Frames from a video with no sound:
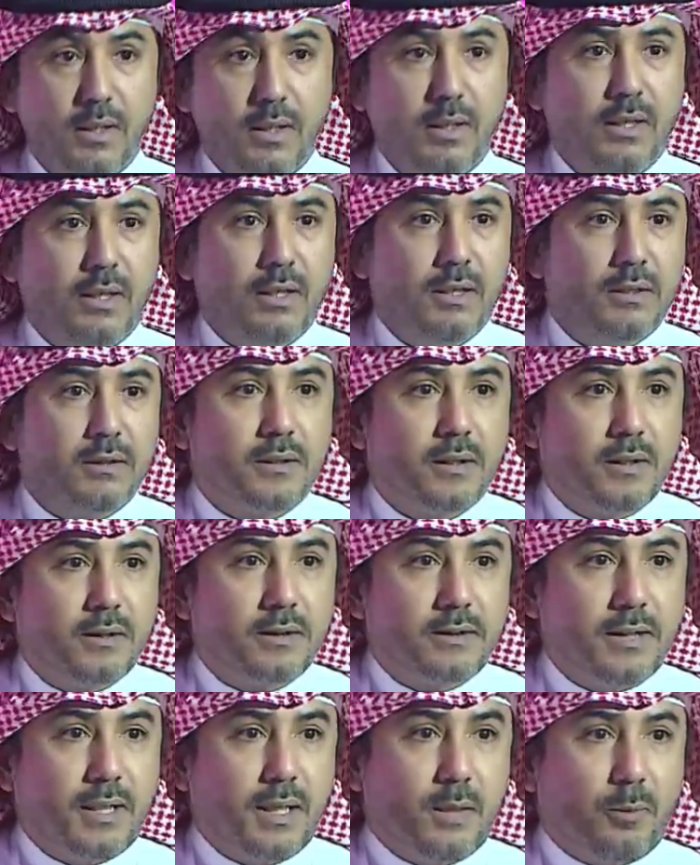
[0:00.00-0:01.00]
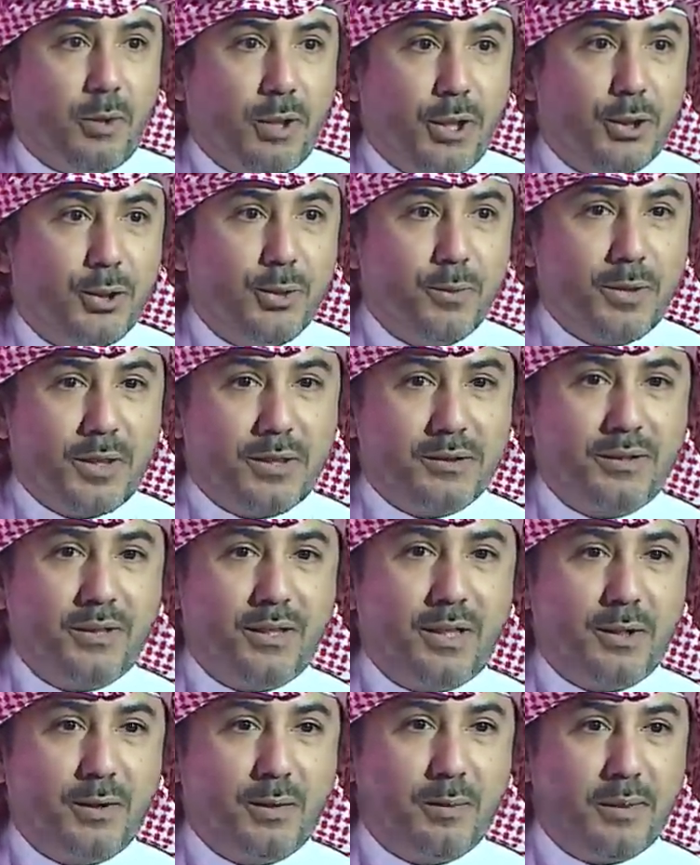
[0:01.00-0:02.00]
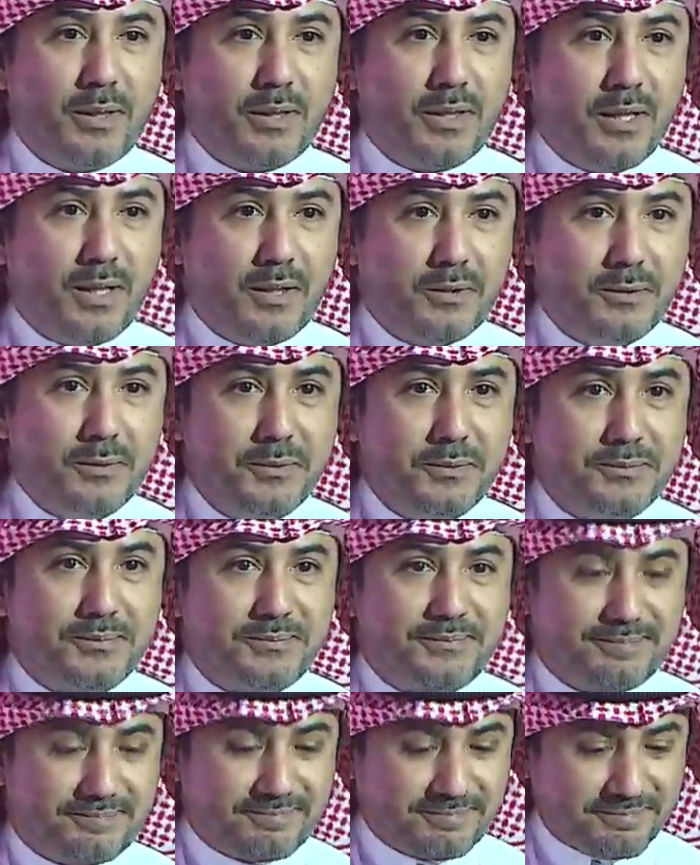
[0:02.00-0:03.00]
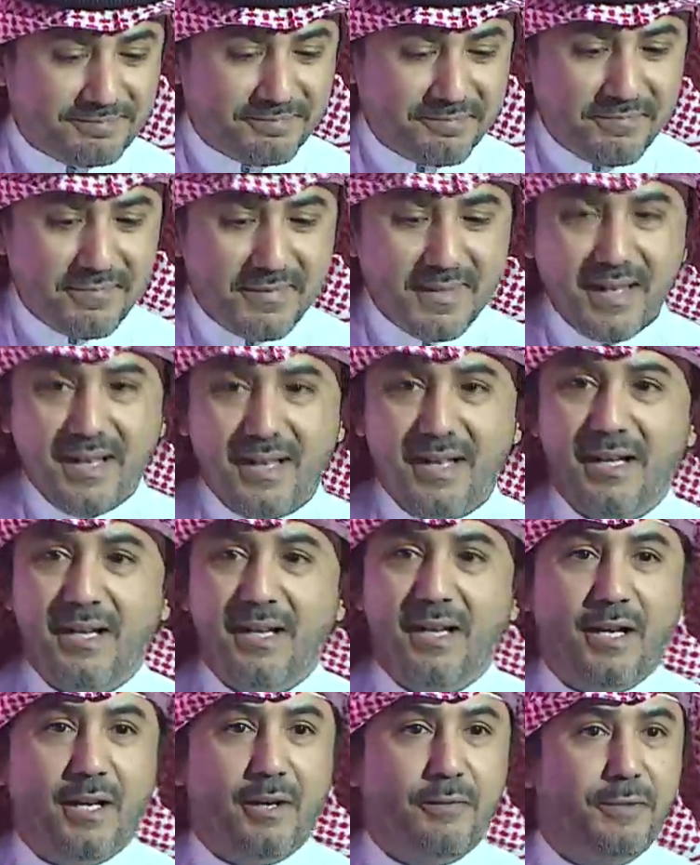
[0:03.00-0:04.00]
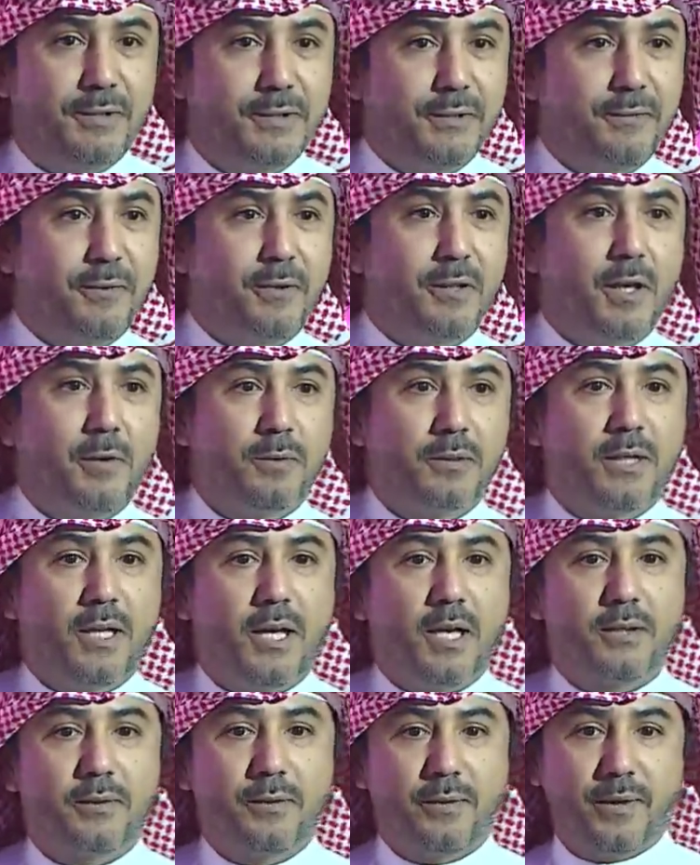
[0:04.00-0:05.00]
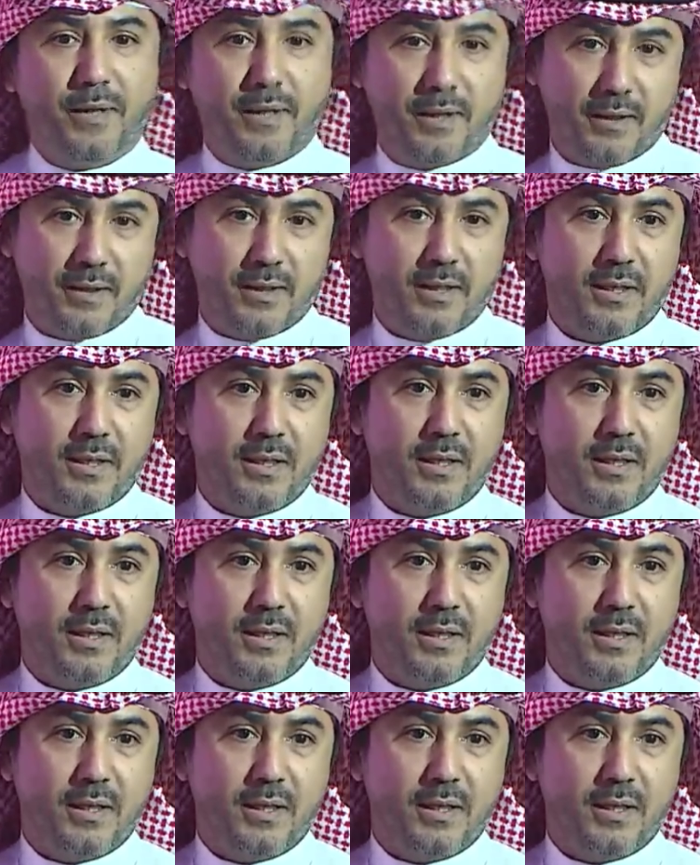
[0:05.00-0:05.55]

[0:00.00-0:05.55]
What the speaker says: Assalamu alaikum wa rahmatullahi wa barakatuh. First of all, I would like to thank the